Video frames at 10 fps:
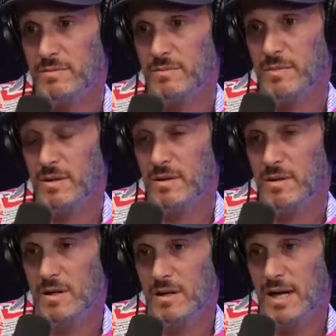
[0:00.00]
Mm -hmm.
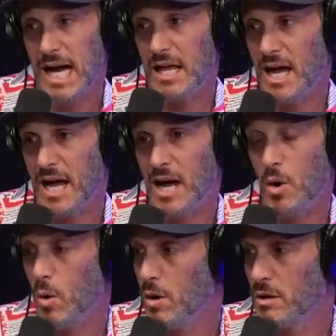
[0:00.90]
I,
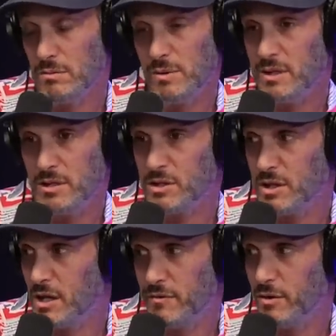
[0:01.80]
uh, or we could
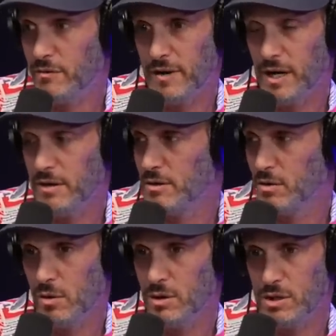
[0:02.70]
just interview a
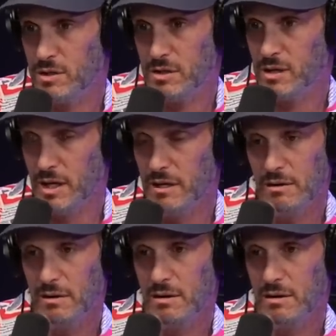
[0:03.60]
father or just a son.